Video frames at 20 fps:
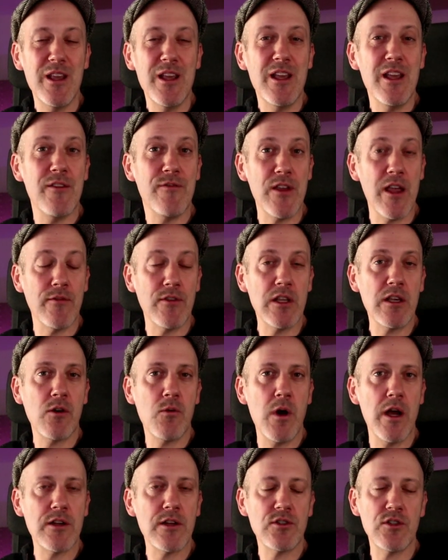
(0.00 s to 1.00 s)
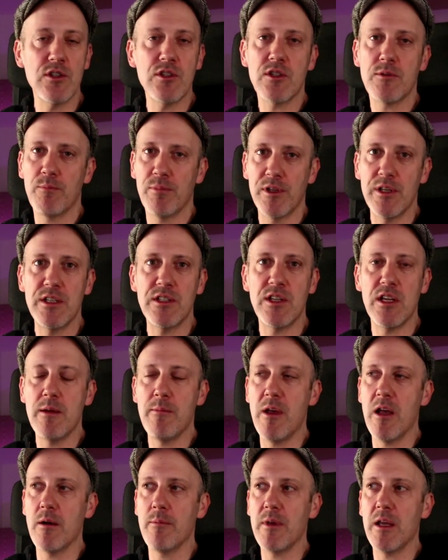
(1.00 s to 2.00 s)
If you have any questions, please
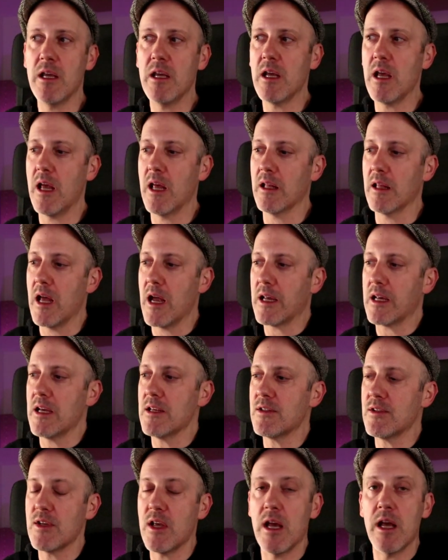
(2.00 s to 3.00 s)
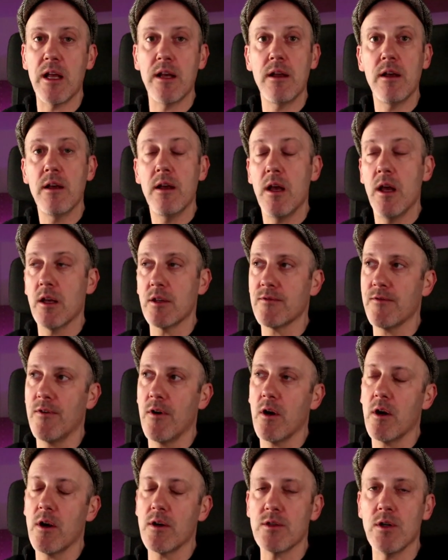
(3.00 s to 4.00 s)
email me. And like I said, as
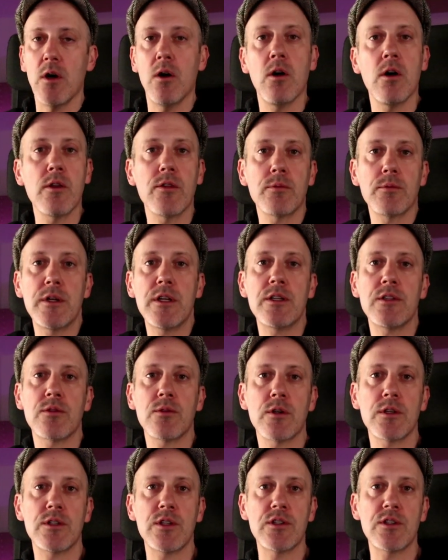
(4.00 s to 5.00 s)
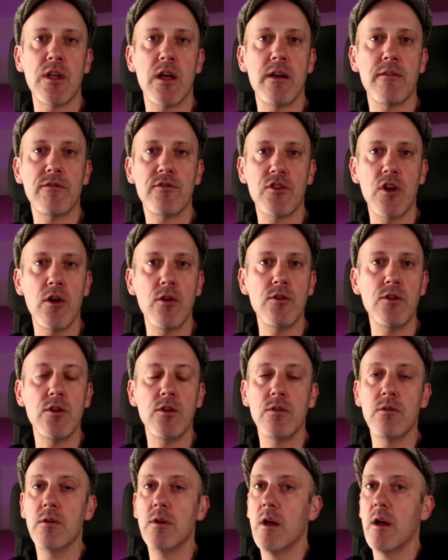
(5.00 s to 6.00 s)
far as all the resources I've shown
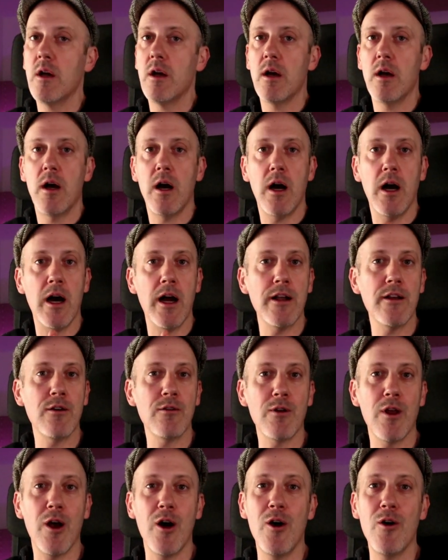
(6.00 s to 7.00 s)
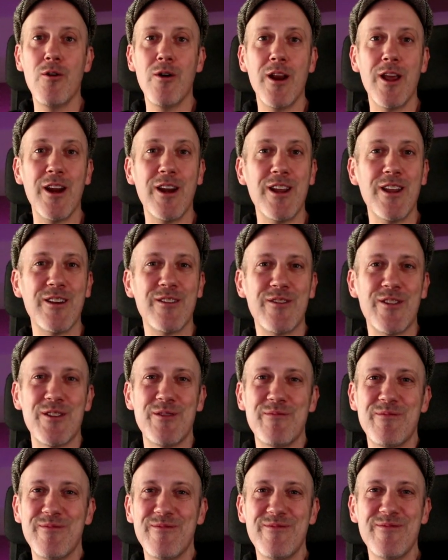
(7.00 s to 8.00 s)
you, I don't own any of
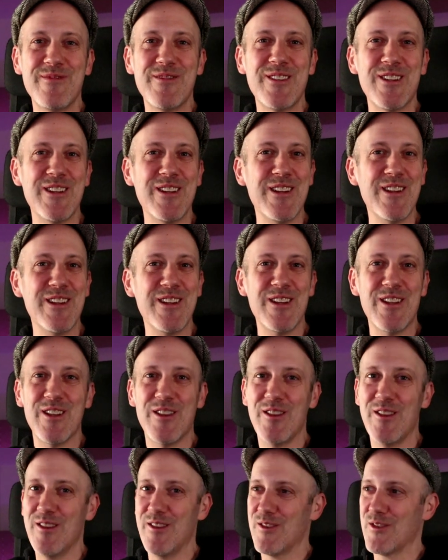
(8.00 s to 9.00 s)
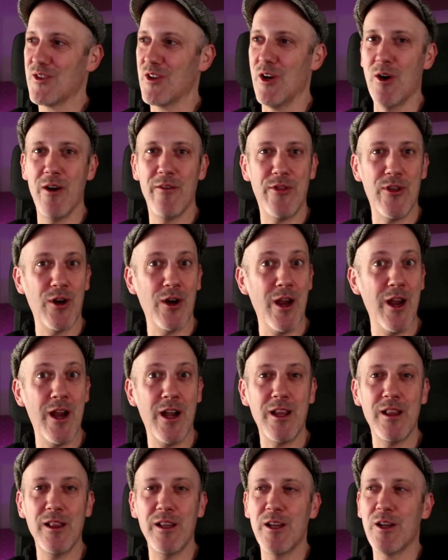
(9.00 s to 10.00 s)
them. So if there are
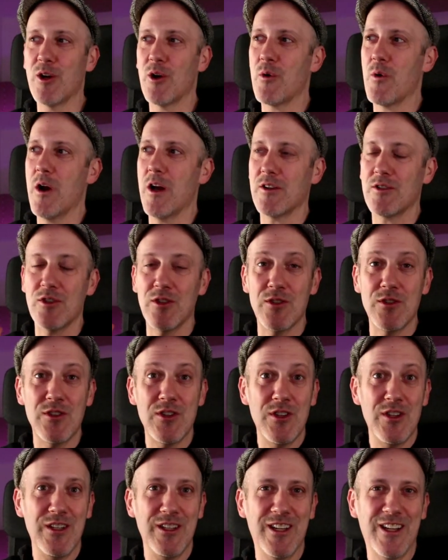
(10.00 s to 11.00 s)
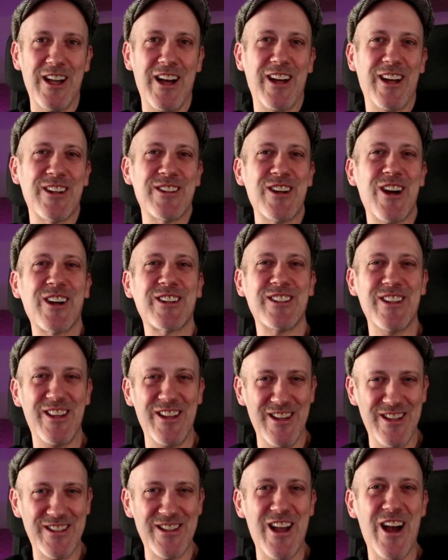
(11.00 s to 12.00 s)
any legal questions, you got to talk to
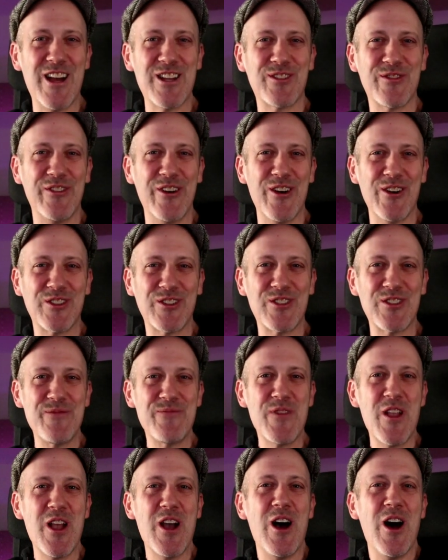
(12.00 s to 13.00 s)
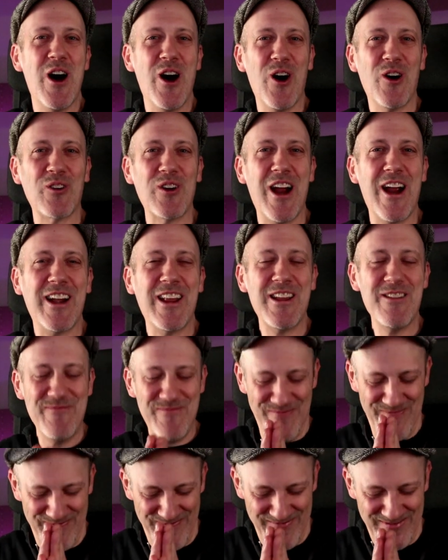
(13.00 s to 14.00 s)
these nice folks. All righty,
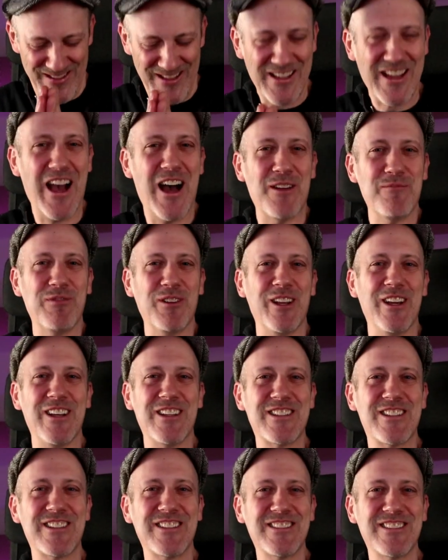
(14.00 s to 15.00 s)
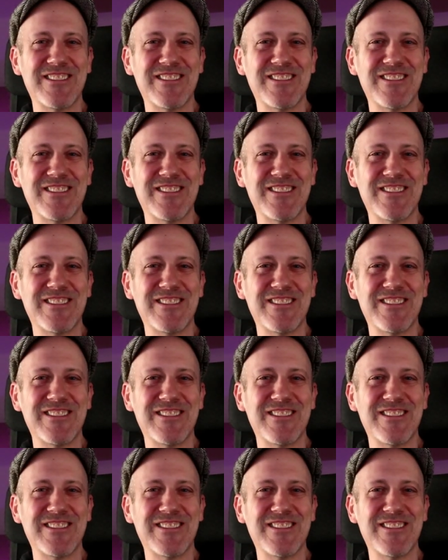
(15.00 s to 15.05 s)
God bless.